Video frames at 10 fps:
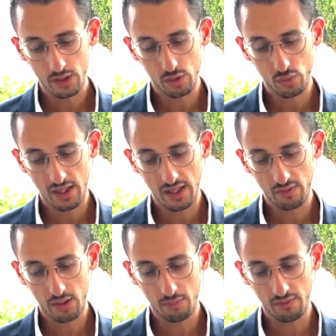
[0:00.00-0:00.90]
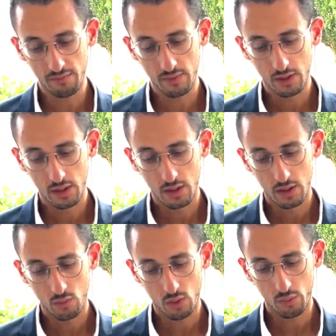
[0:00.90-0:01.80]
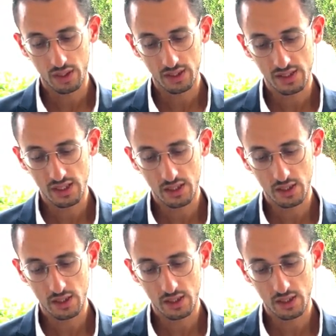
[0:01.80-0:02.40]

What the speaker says: to the level above, what we can see